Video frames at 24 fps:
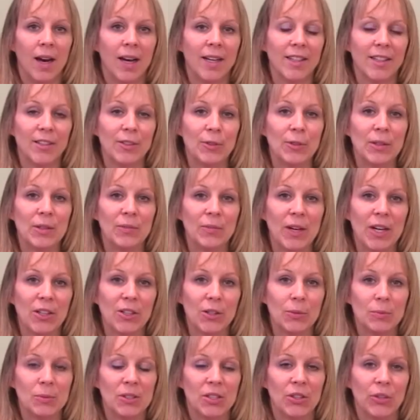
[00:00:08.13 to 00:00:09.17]
Hello, and
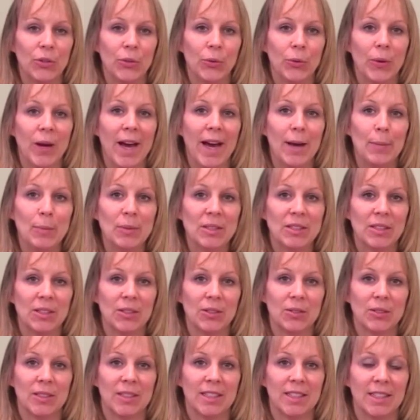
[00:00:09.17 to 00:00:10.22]
welcome to
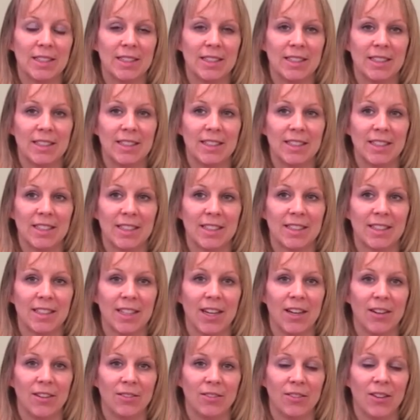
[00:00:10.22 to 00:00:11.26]
episode 66
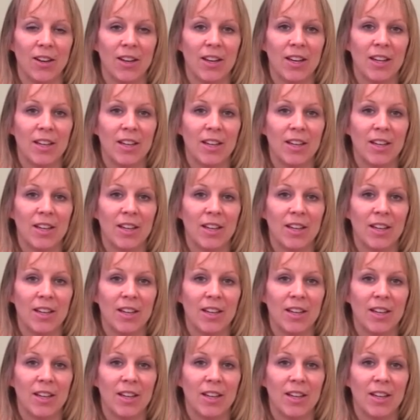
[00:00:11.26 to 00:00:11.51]
of